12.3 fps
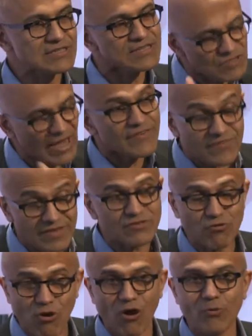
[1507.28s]
is, I think,
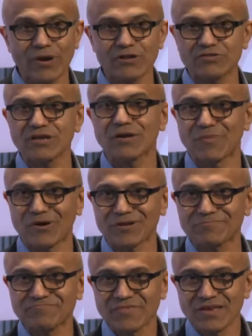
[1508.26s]
the wrong way to think about it.
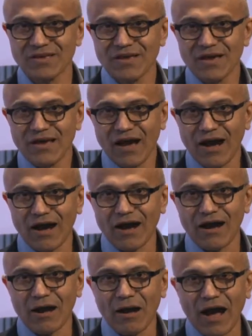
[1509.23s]

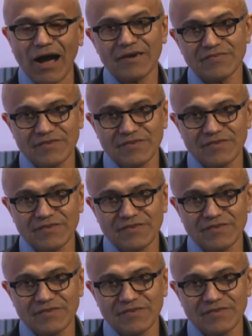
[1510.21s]
I